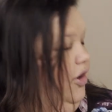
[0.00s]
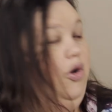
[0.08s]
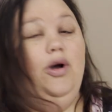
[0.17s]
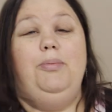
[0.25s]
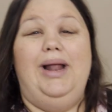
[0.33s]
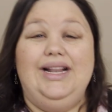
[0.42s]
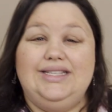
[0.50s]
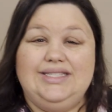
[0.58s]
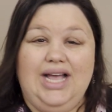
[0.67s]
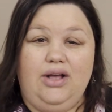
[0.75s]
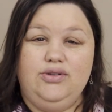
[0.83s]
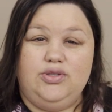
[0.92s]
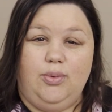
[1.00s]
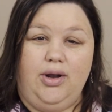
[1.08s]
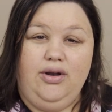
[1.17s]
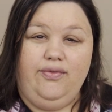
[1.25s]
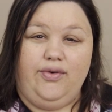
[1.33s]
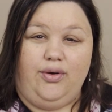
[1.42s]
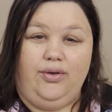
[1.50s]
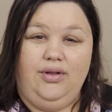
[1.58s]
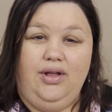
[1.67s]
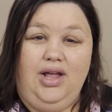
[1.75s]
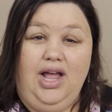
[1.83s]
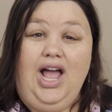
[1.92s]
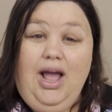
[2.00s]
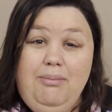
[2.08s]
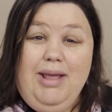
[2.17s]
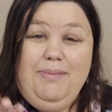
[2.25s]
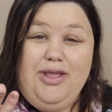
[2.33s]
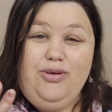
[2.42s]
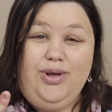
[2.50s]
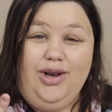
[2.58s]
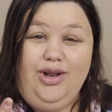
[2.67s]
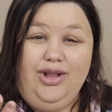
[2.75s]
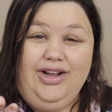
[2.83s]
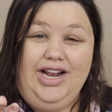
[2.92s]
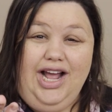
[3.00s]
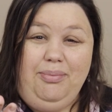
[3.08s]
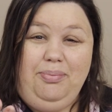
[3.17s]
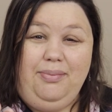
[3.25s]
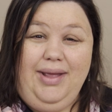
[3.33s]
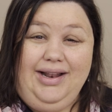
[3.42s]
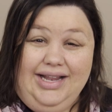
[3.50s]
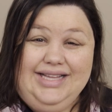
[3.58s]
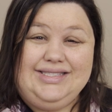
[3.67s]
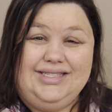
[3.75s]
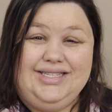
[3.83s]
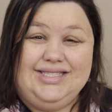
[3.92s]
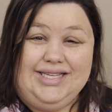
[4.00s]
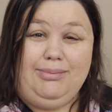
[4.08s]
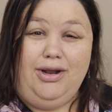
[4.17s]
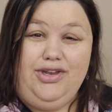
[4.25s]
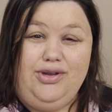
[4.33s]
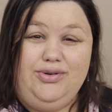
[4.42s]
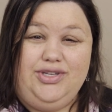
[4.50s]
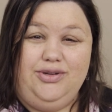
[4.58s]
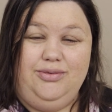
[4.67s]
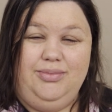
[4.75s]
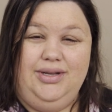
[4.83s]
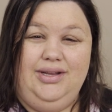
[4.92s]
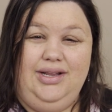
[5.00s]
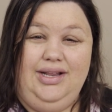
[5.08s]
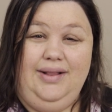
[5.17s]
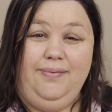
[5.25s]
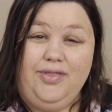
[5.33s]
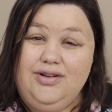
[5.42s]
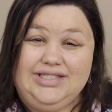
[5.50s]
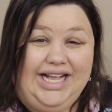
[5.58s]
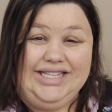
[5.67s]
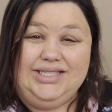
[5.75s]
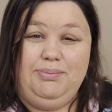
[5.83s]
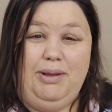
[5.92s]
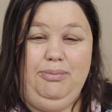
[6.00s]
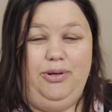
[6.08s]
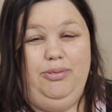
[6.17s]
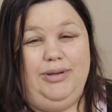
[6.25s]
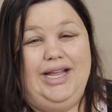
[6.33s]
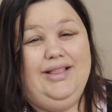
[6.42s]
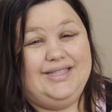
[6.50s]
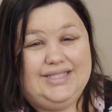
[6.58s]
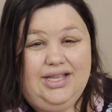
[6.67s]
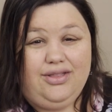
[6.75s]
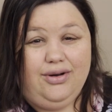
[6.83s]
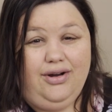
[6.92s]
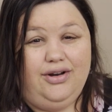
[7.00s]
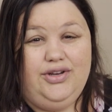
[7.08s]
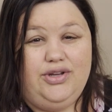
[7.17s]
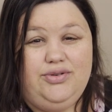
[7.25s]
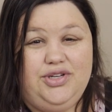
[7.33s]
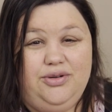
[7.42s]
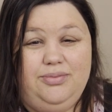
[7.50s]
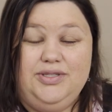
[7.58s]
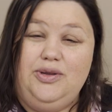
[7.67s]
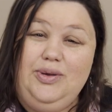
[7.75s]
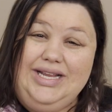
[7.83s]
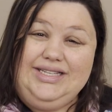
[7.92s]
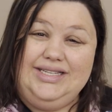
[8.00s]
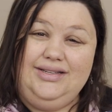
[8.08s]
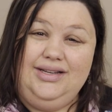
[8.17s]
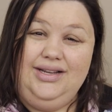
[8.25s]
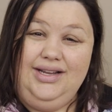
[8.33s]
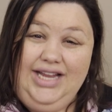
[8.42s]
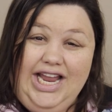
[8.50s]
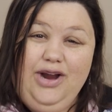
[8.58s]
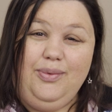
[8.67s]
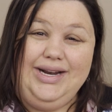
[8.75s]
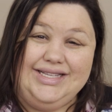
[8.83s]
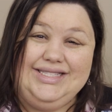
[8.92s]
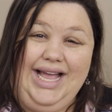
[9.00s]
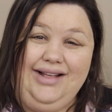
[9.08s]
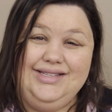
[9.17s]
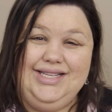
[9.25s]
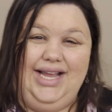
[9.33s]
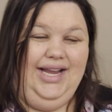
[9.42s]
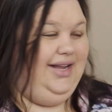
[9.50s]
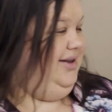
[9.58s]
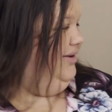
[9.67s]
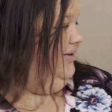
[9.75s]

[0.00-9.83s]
Oh, I bet it sounds wonderful. Maybe you can look it up and listen to some on YouTube. There's lots of people who play the zither on YouTube, so you get to hear what it sounds like.